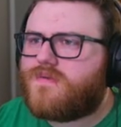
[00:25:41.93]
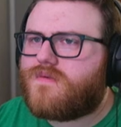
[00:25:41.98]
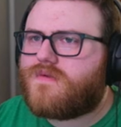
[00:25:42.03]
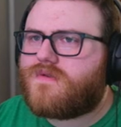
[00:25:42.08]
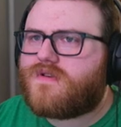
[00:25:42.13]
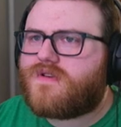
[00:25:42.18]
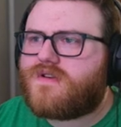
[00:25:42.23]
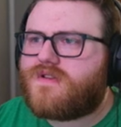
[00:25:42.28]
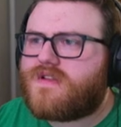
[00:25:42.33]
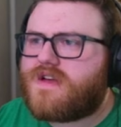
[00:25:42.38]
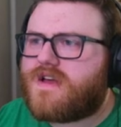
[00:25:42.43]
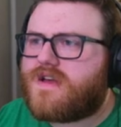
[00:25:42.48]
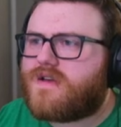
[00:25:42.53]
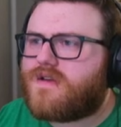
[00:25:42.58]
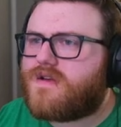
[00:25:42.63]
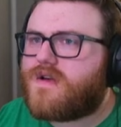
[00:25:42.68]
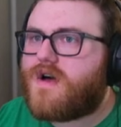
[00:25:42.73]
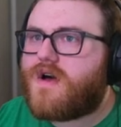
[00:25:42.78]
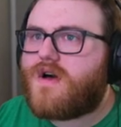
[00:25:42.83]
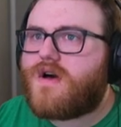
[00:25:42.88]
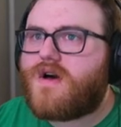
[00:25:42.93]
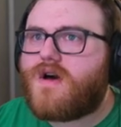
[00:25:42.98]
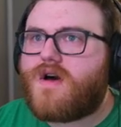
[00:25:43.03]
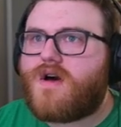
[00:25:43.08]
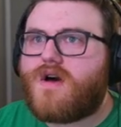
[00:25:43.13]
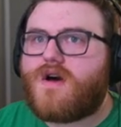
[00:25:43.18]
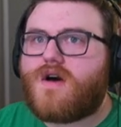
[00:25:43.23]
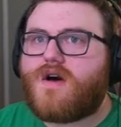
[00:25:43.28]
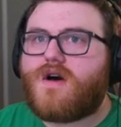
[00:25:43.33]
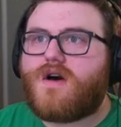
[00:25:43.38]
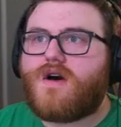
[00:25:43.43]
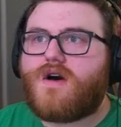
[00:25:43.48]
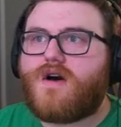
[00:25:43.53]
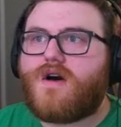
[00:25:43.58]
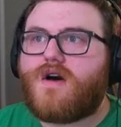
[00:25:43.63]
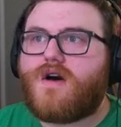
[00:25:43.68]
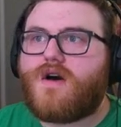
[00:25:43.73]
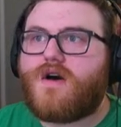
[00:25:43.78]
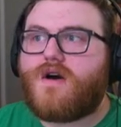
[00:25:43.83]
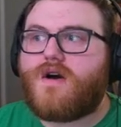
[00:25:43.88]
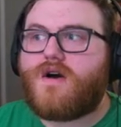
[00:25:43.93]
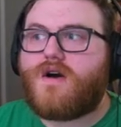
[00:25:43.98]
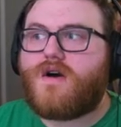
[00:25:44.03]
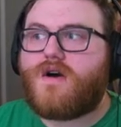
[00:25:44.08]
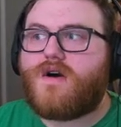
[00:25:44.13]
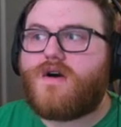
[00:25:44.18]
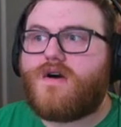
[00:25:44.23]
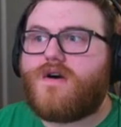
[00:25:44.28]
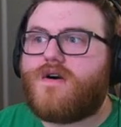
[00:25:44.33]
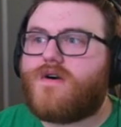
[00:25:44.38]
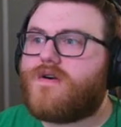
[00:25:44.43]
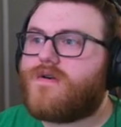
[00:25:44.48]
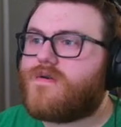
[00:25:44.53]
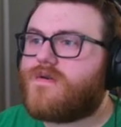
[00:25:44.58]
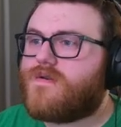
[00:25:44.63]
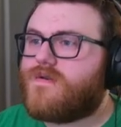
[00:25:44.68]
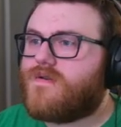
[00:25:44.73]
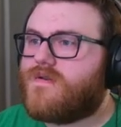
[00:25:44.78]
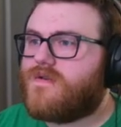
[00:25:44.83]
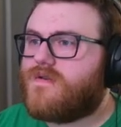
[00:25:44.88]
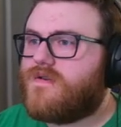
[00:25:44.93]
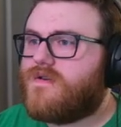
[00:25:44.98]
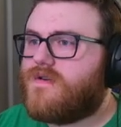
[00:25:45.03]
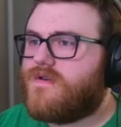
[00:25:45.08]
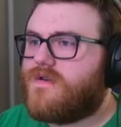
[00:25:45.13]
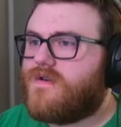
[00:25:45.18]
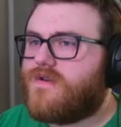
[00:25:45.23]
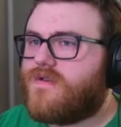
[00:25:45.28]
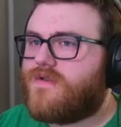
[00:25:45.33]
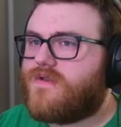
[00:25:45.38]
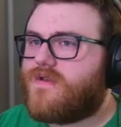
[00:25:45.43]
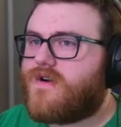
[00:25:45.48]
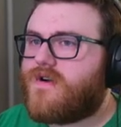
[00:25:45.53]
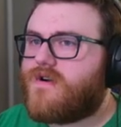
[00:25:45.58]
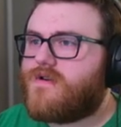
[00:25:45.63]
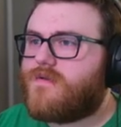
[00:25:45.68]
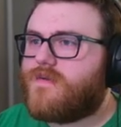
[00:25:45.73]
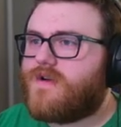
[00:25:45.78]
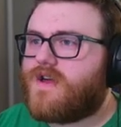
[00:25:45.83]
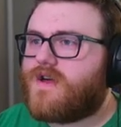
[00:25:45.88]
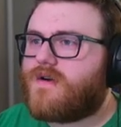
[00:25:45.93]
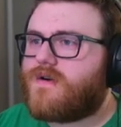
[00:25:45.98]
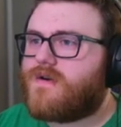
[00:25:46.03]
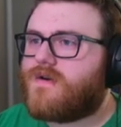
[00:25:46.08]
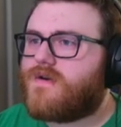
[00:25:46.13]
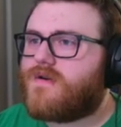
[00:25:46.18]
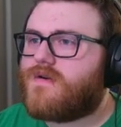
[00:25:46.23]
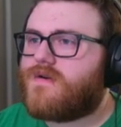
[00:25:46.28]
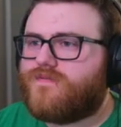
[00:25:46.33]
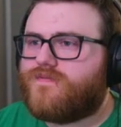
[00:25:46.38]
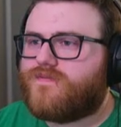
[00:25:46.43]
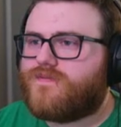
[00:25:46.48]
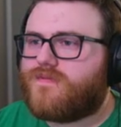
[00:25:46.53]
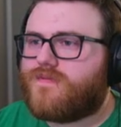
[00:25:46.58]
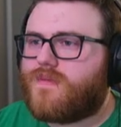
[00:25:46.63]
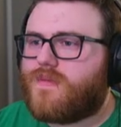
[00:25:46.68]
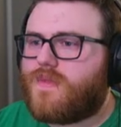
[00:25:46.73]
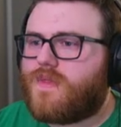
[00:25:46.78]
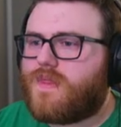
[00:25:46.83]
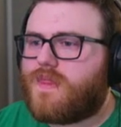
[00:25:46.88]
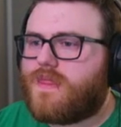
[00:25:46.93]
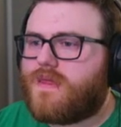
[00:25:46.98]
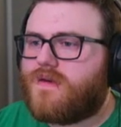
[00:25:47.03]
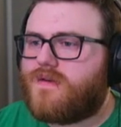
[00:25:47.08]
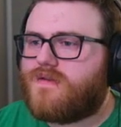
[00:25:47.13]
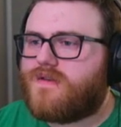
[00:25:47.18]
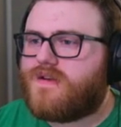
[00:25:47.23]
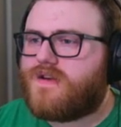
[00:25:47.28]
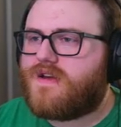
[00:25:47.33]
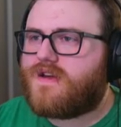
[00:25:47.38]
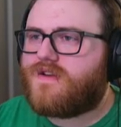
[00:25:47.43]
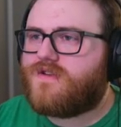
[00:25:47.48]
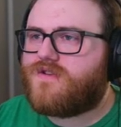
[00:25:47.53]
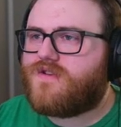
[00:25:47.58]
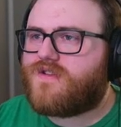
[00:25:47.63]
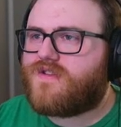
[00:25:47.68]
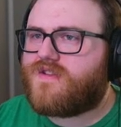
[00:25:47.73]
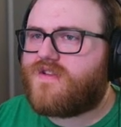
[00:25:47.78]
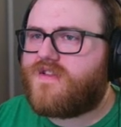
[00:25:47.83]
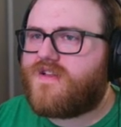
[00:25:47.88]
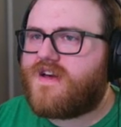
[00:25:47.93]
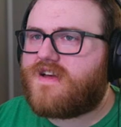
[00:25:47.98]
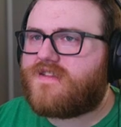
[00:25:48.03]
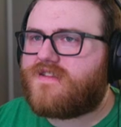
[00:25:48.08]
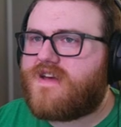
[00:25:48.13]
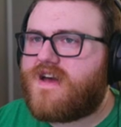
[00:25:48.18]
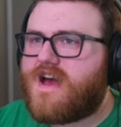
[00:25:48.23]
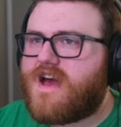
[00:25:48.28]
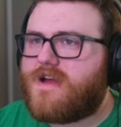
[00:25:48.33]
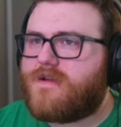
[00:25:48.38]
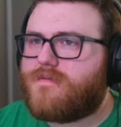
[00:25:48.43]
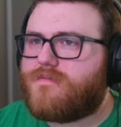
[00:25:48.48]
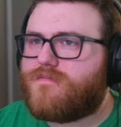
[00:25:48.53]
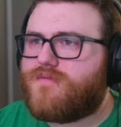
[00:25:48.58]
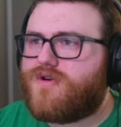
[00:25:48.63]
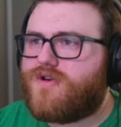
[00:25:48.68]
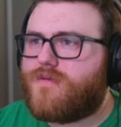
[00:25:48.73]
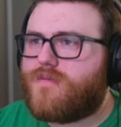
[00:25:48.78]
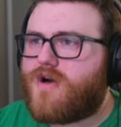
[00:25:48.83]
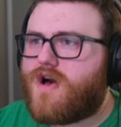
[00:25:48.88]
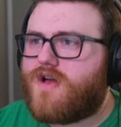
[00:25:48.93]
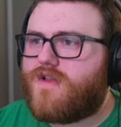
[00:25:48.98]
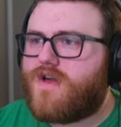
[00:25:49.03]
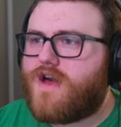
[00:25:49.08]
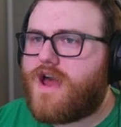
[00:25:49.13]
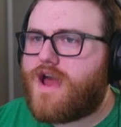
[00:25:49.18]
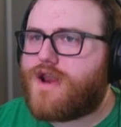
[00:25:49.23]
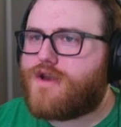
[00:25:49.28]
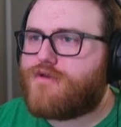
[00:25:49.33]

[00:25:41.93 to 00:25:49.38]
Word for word: Like, oh, ho, ho, ho, there we go. And then I can just select that and put them all in.